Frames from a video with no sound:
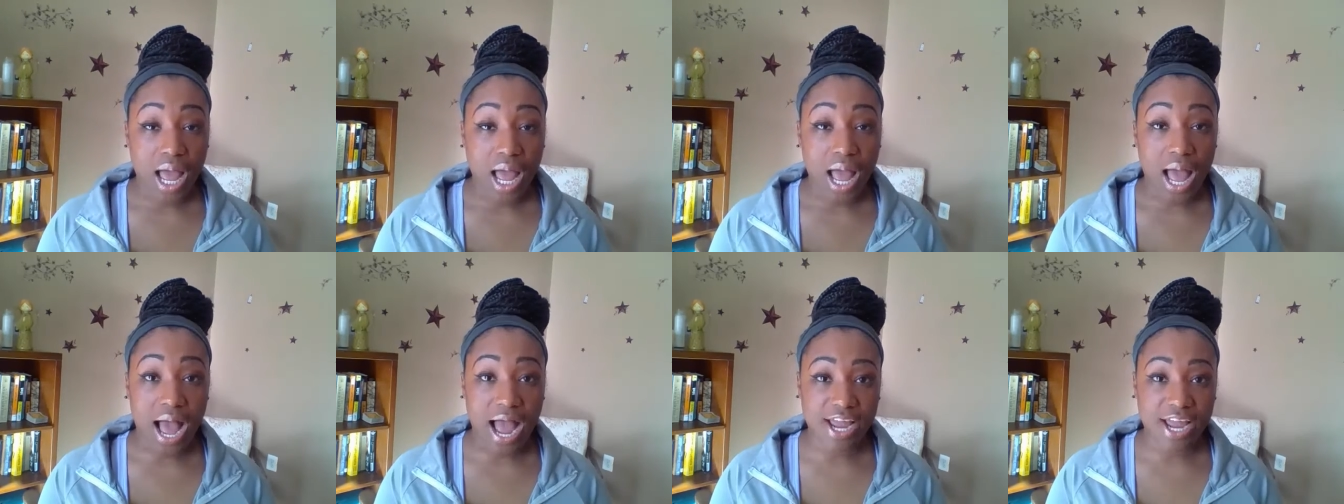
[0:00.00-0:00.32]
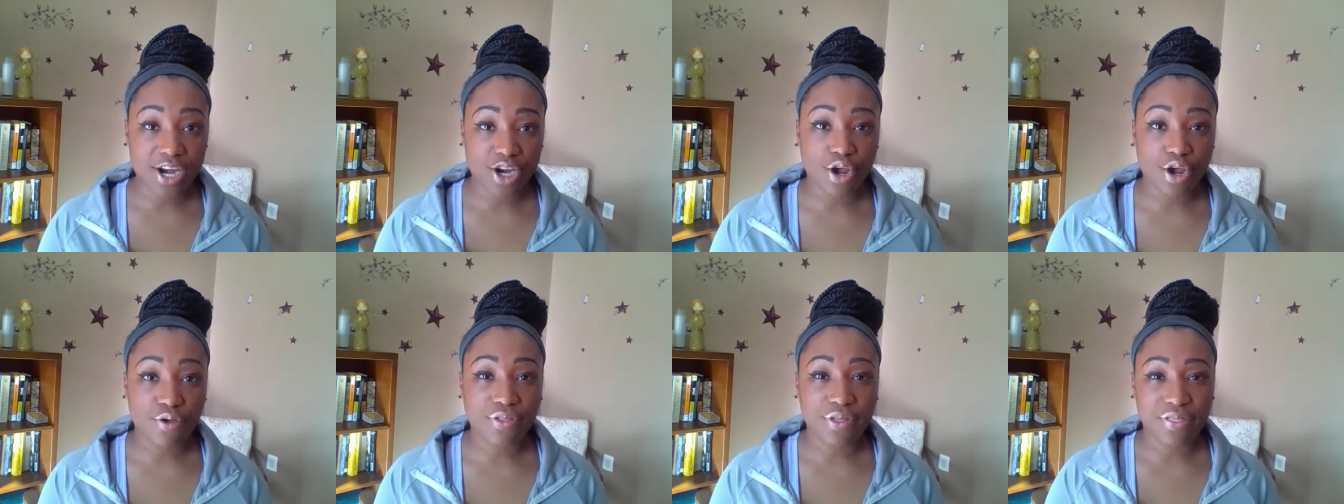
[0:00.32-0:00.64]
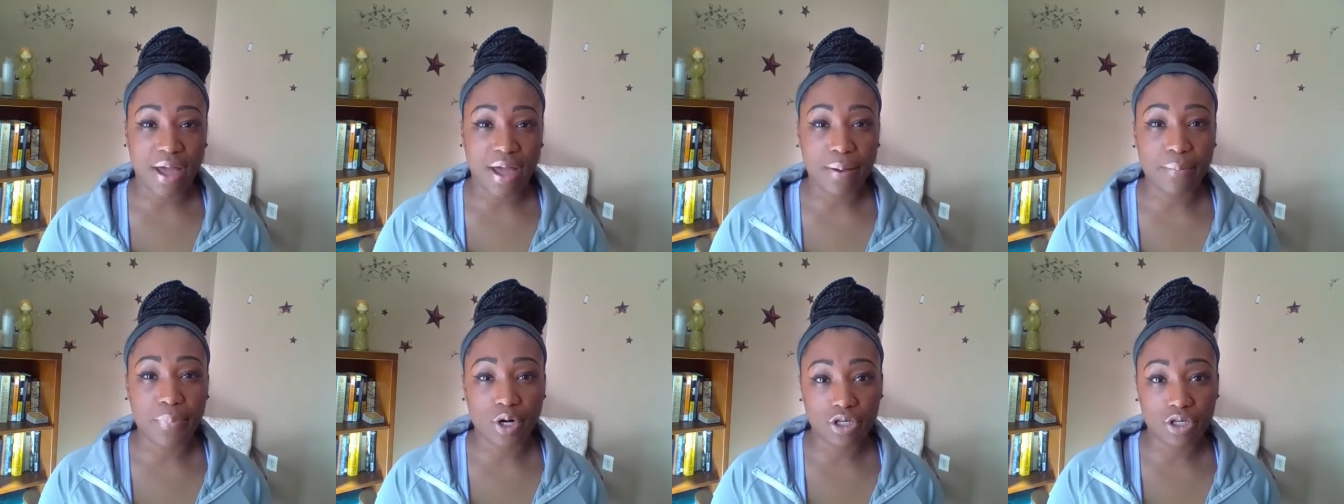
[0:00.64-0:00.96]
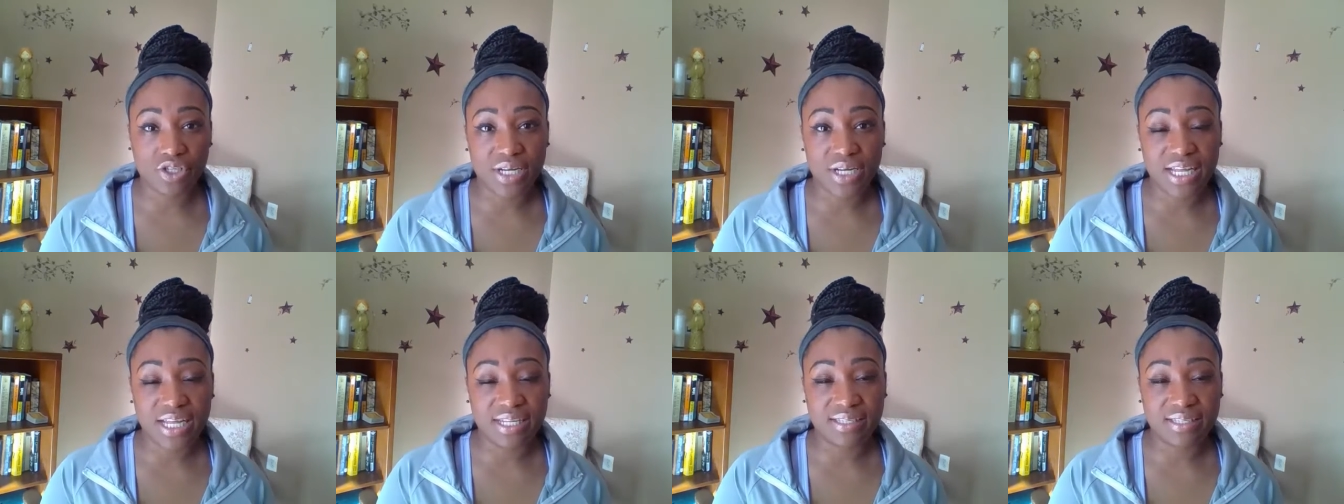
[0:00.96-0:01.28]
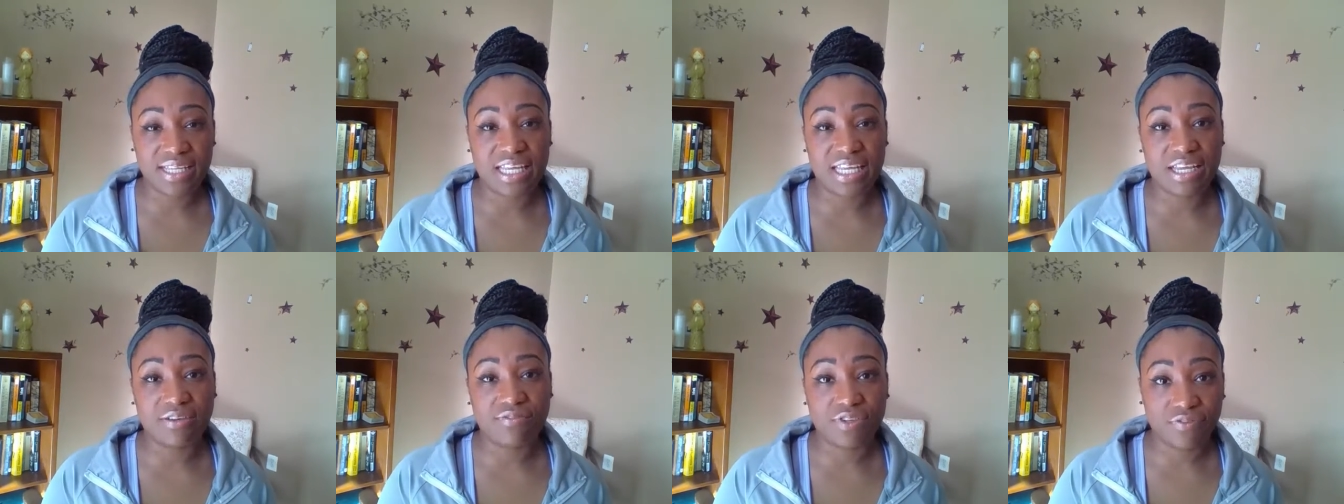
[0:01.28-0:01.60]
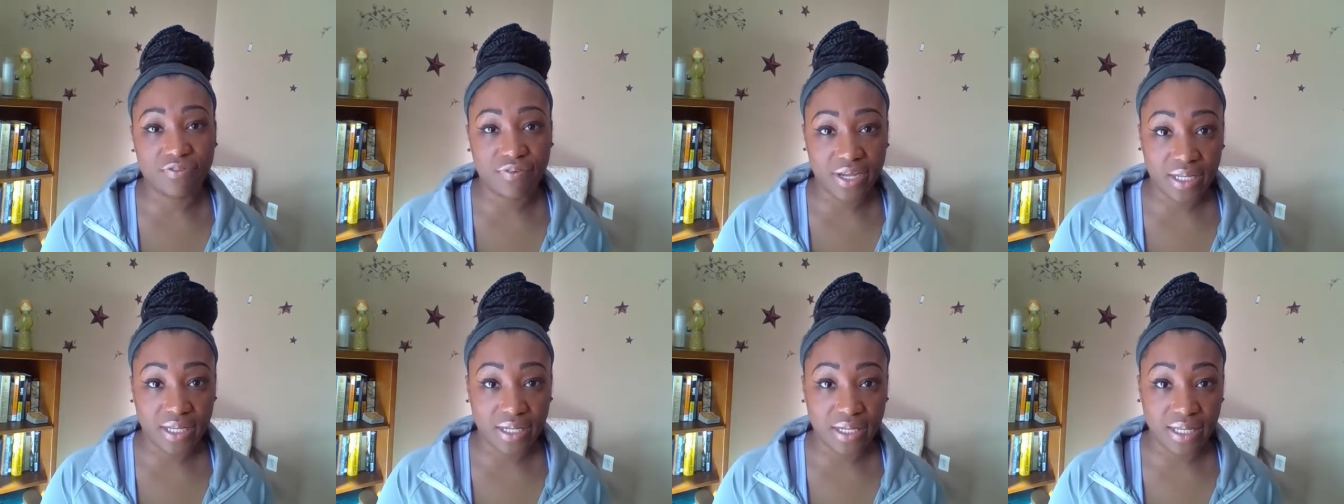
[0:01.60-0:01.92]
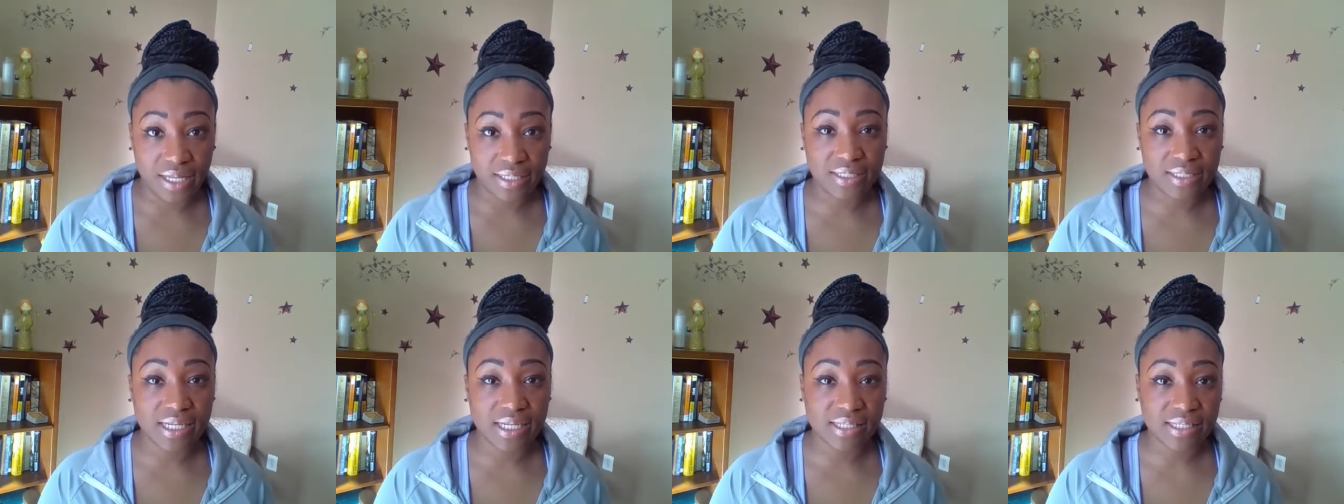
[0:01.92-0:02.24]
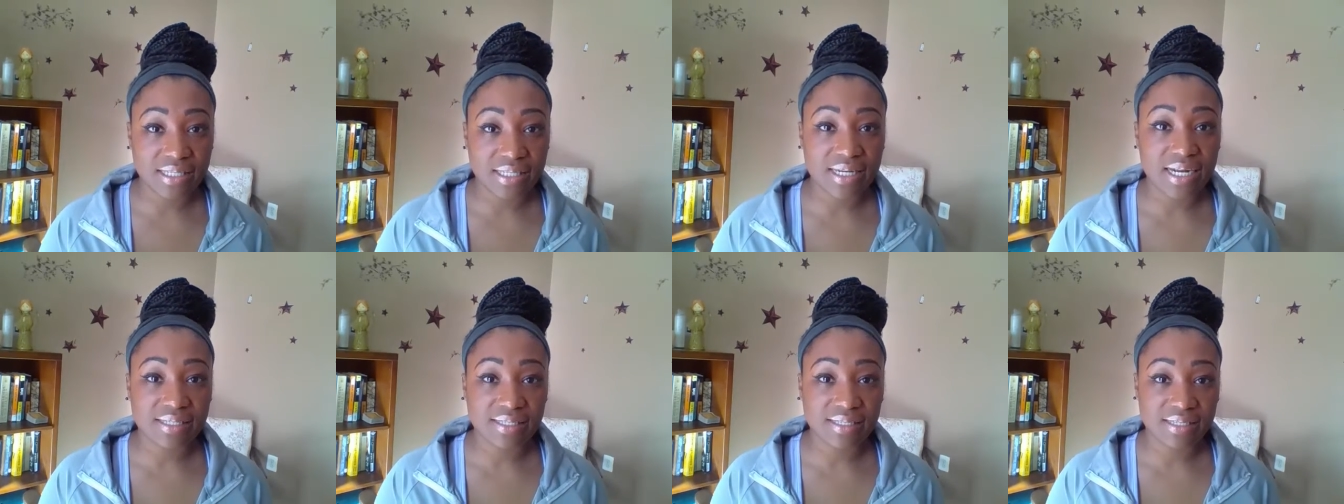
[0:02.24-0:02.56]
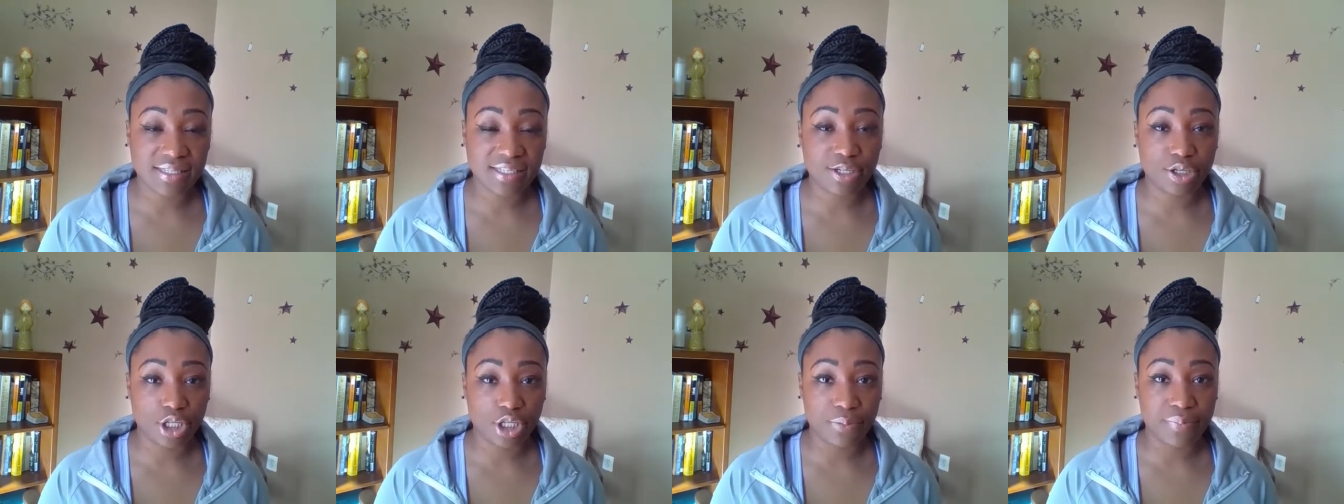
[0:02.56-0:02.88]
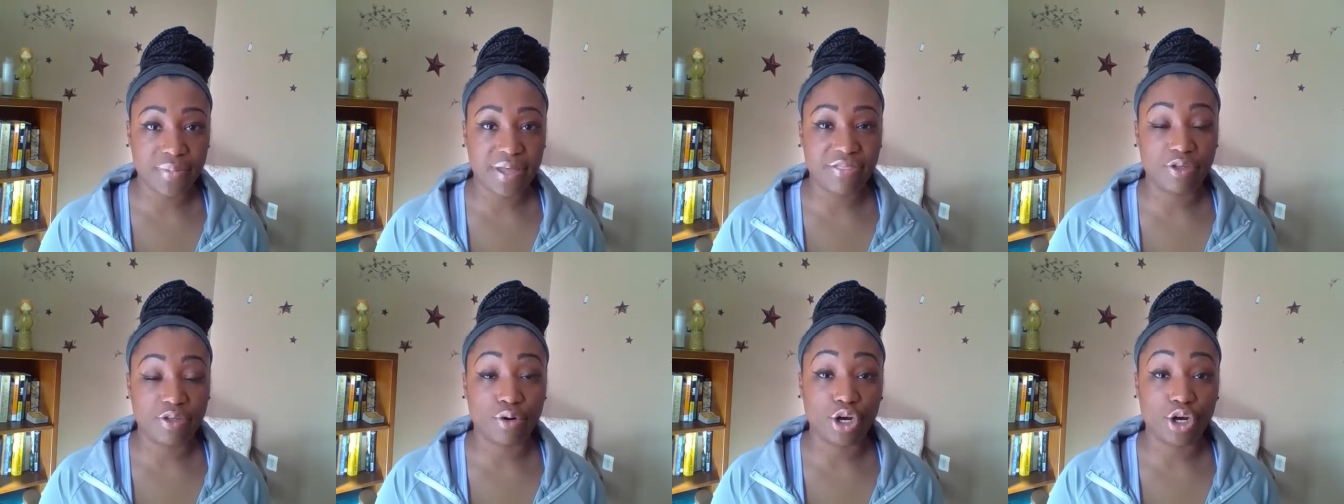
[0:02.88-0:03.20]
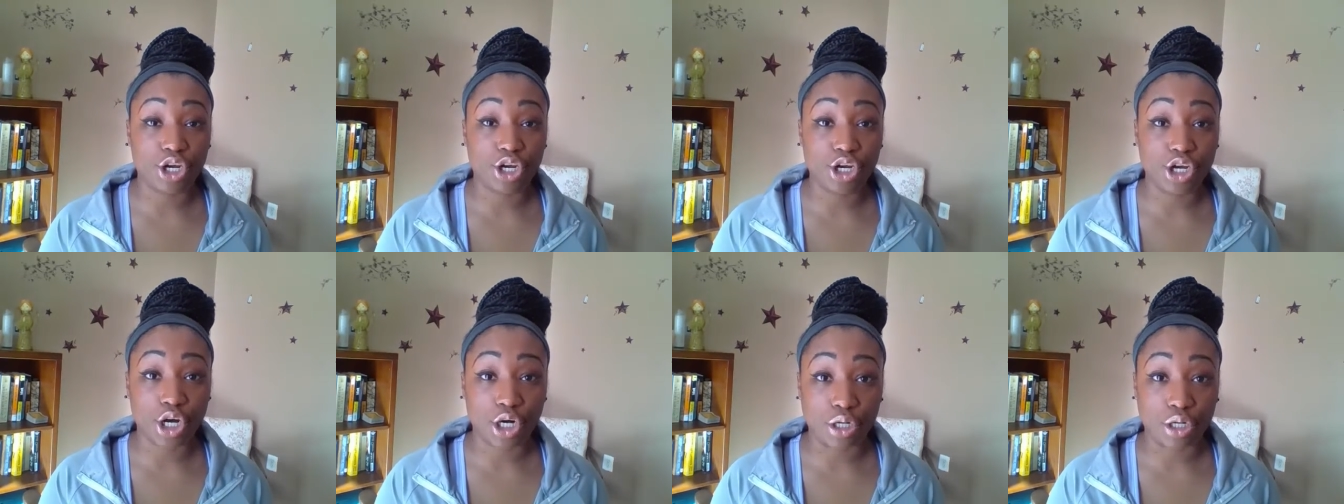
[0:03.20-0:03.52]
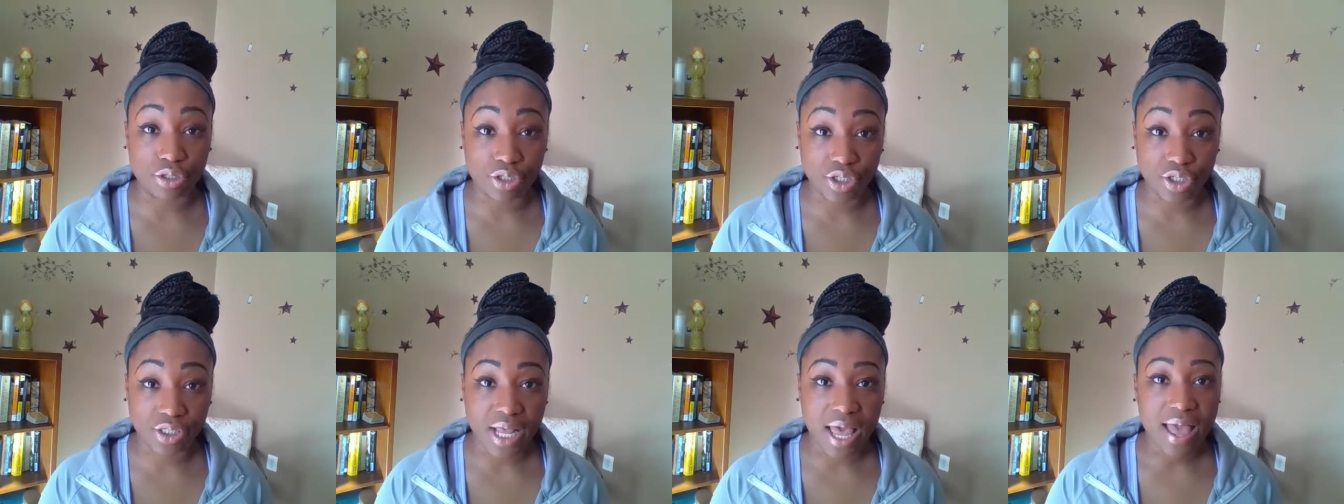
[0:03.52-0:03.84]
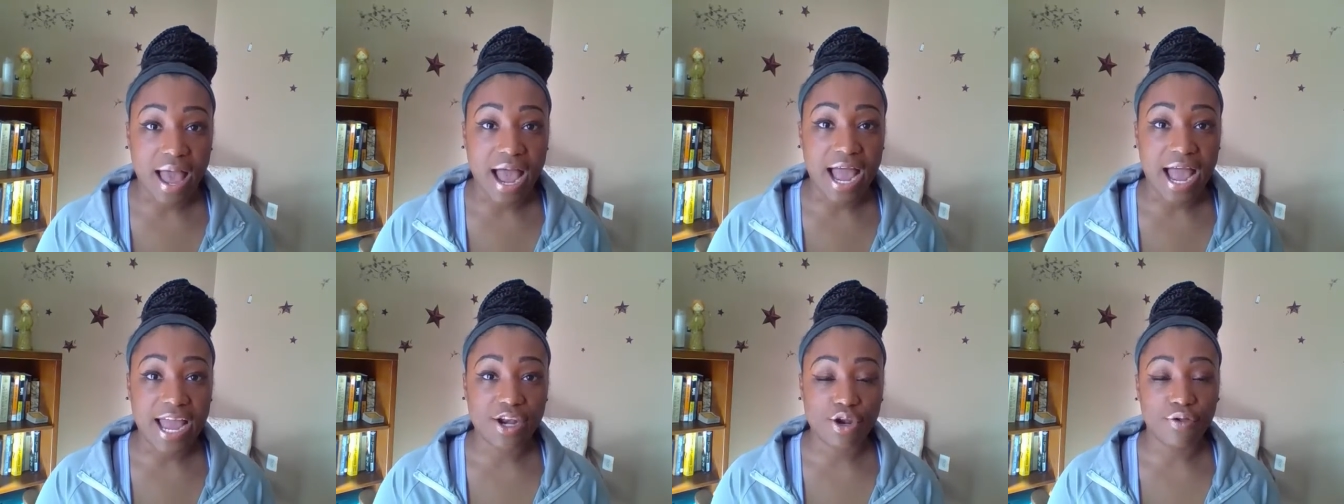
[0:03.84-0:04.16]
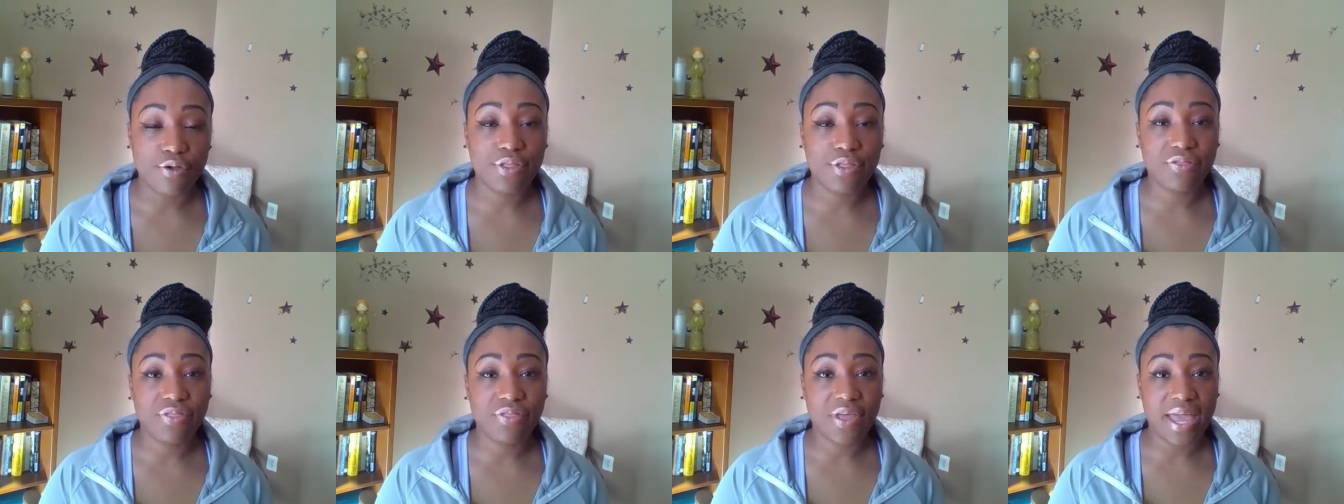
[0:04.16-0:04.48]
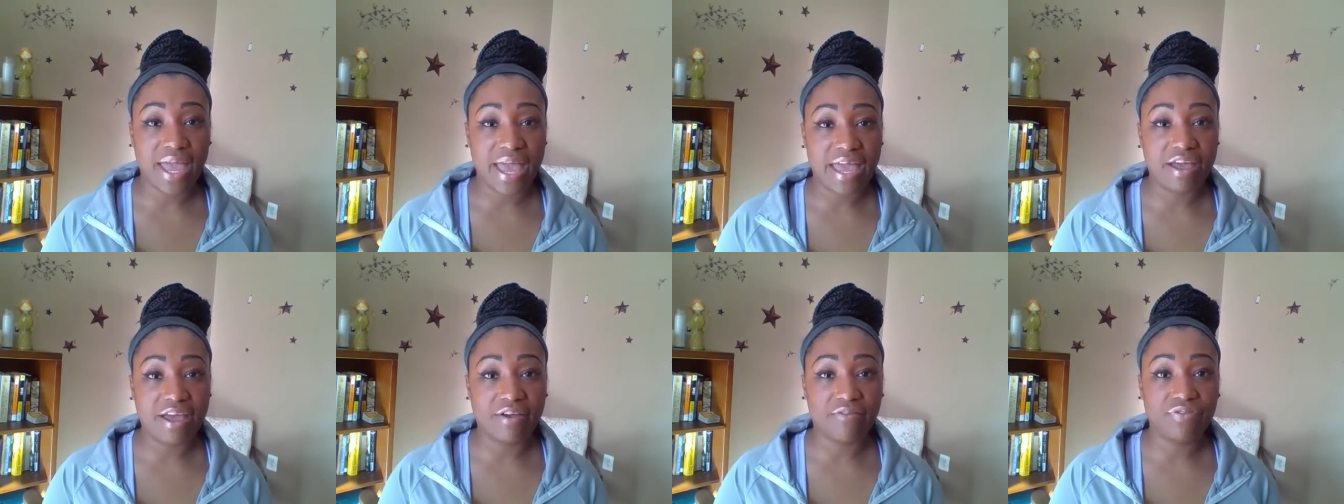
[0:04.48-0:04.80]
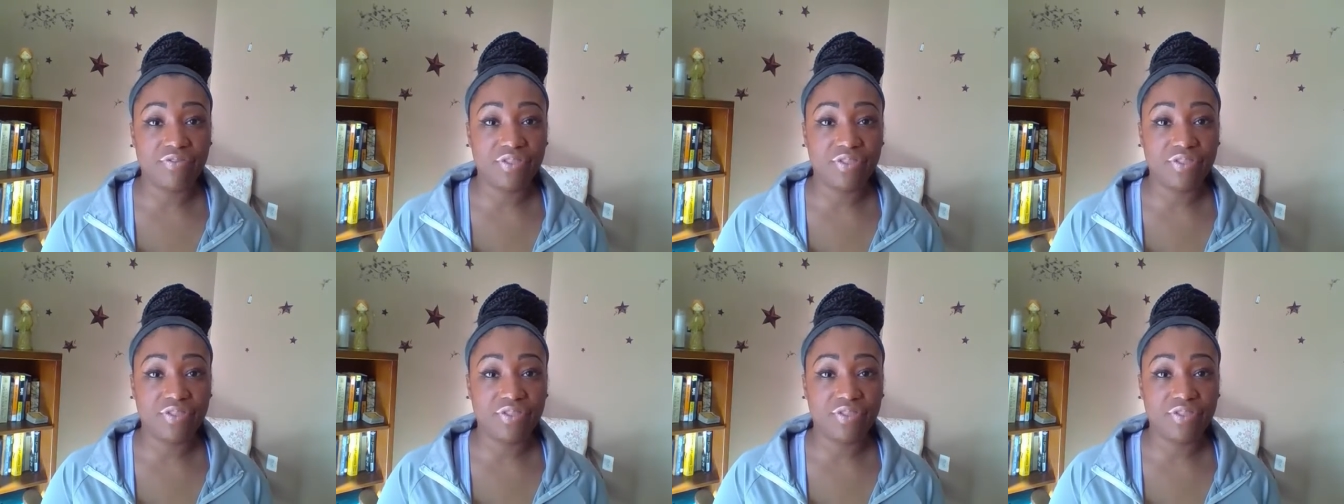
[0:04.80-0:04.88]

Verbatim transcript: I know that that person has the gift of healing. Doesn't necessarily mean they're a nurse. I know that they have the